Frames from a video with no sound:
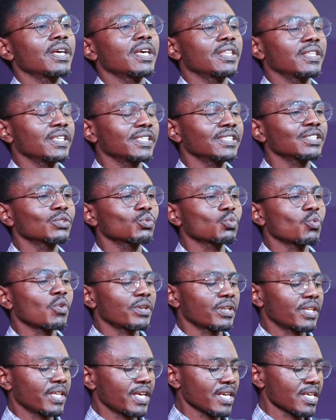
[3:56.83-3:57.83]
And this is
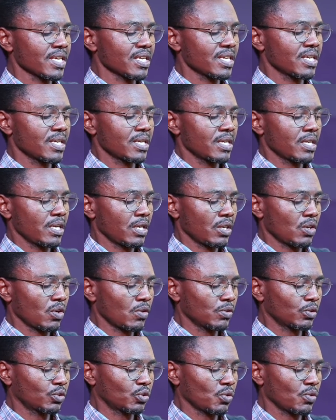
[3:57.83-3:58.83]
what the
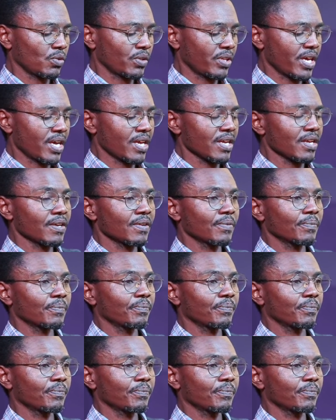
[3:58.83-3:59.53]
Lord told the